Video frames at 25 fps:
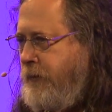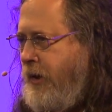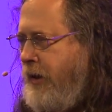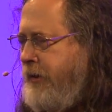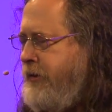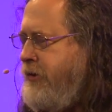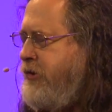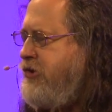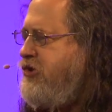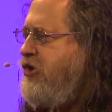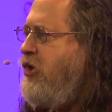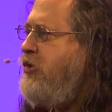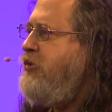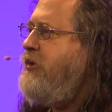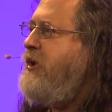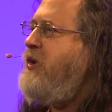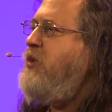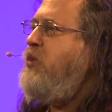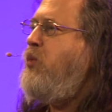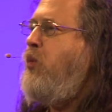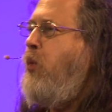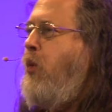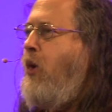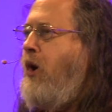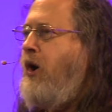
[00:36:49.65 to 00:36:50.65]
There's only
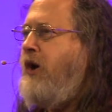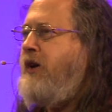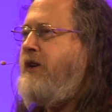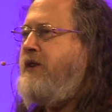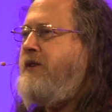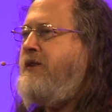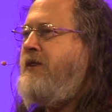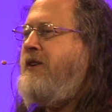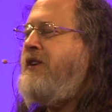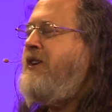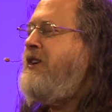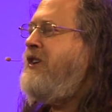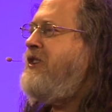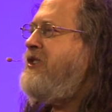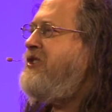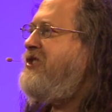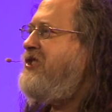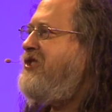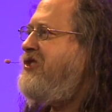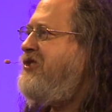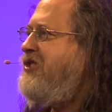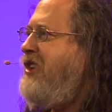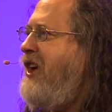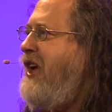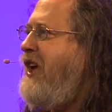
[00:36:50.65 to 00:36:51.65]
one
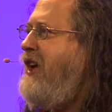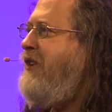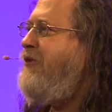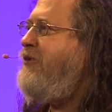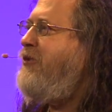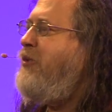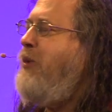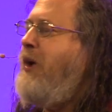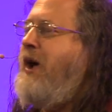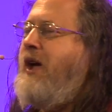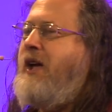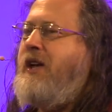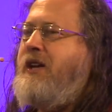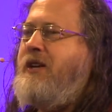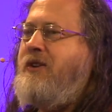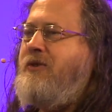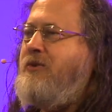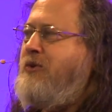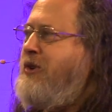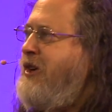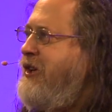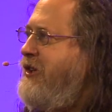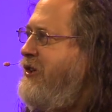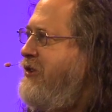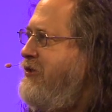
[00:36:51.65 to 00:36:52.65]
safe way you
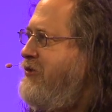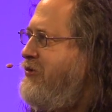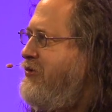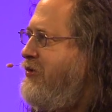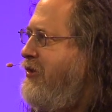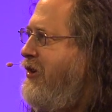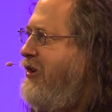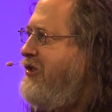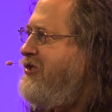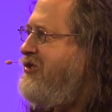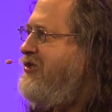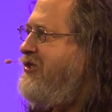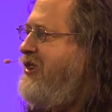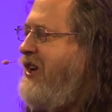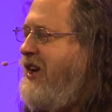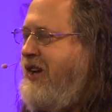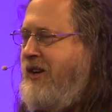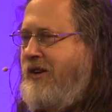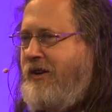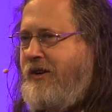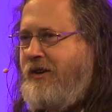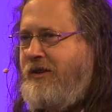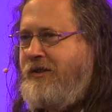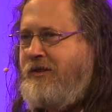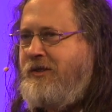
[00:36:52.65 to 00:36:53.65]
can entrust
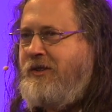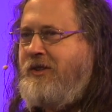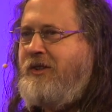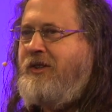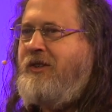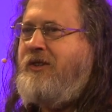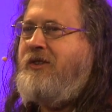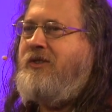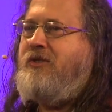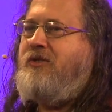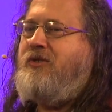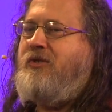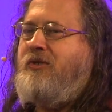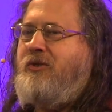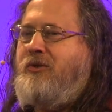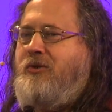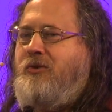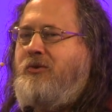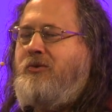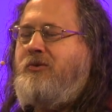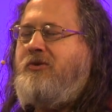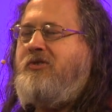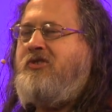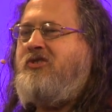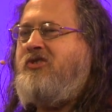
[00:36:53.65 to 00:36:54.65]
data
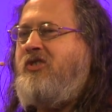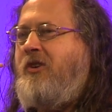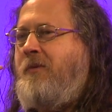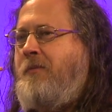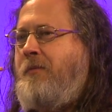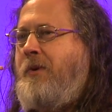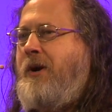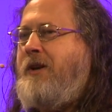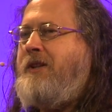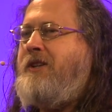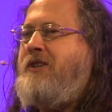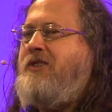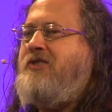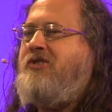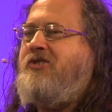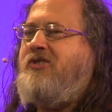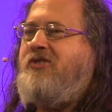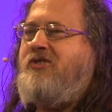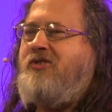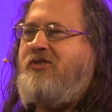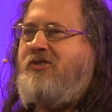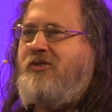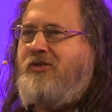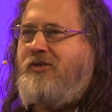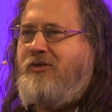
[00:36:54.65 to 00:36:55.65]
to somebody's
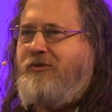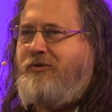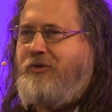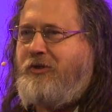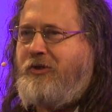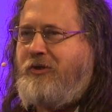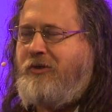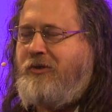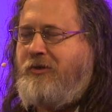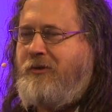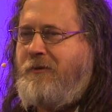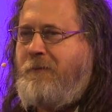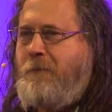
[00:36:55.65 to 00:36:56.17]
server,